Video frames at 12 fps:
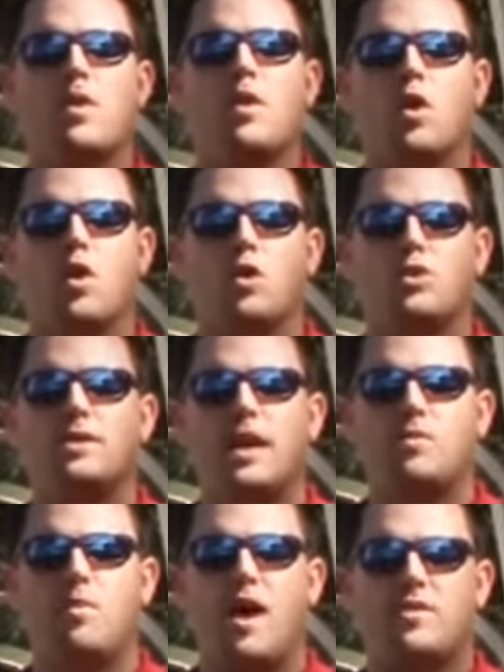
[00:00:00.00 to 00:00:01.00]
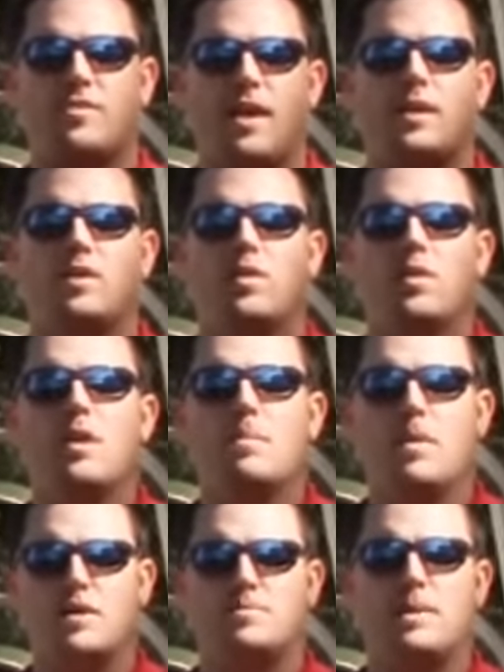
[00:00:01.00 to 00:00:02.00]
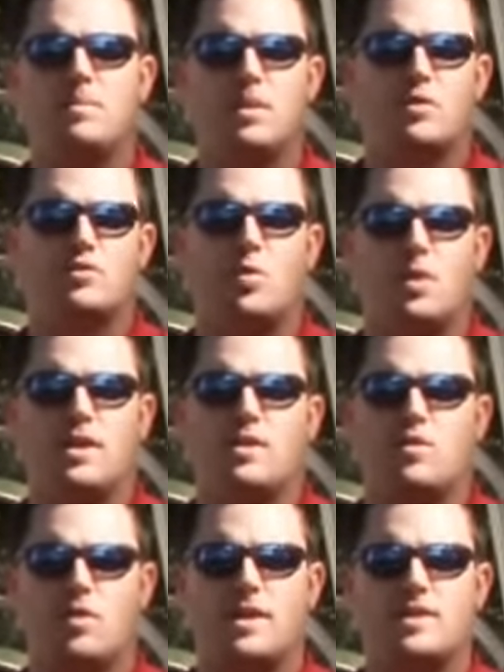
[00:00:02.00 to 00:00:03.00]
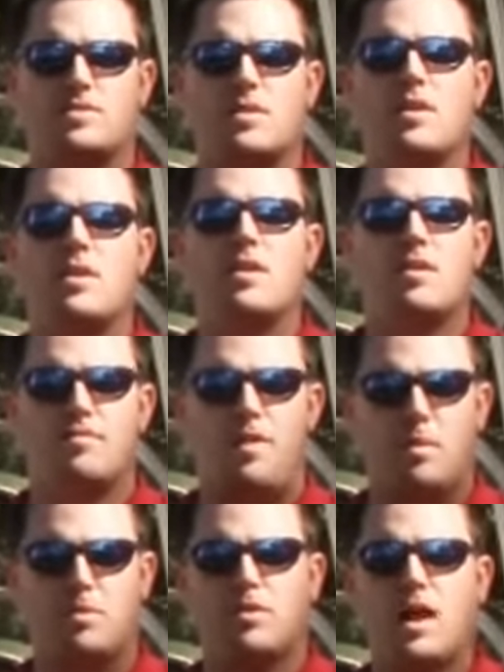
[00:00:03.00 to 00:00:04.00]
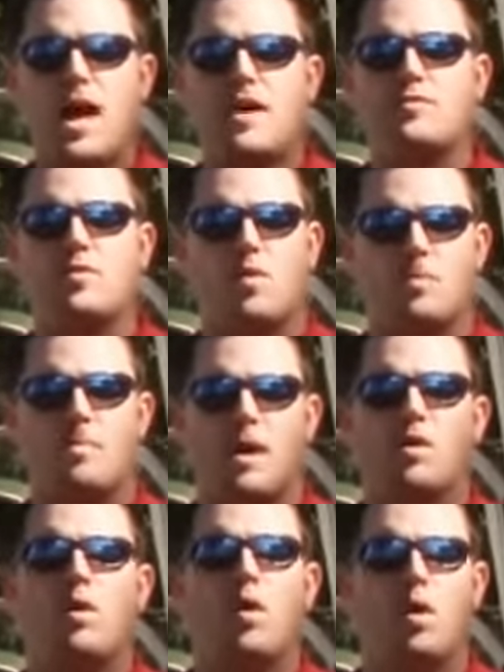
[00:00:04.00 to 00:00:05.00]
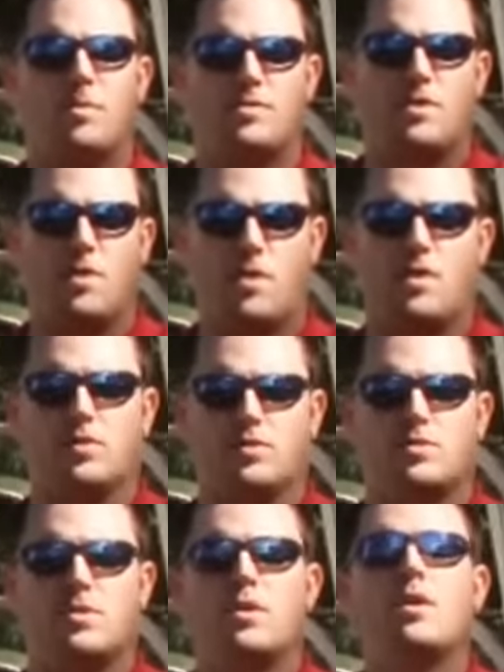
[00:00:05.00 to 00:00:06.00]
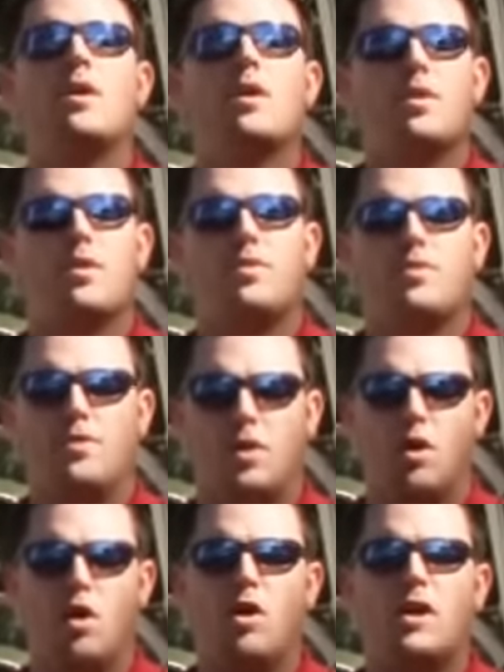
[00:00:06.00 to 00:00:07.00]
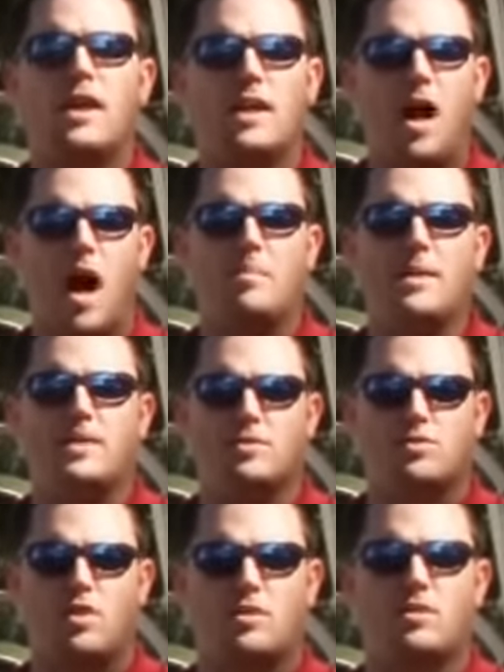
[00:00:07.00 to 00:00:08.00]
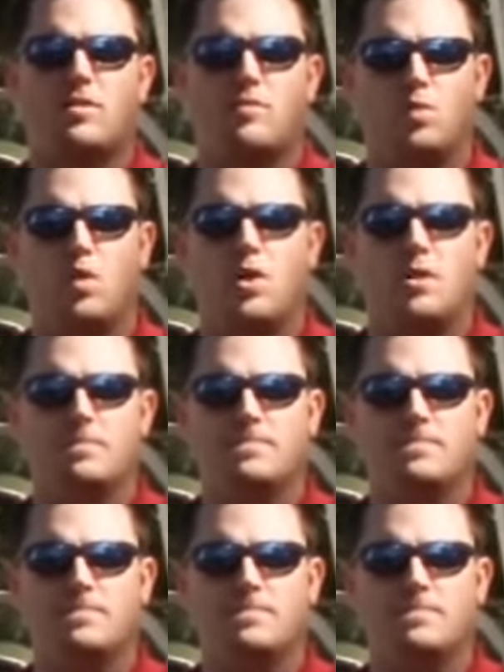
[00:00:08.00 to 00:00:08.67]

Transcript: Hull dead rise angle must be below 20 degrees. Fiberglass or metal hull materials. The hull cannot be constructed of wood.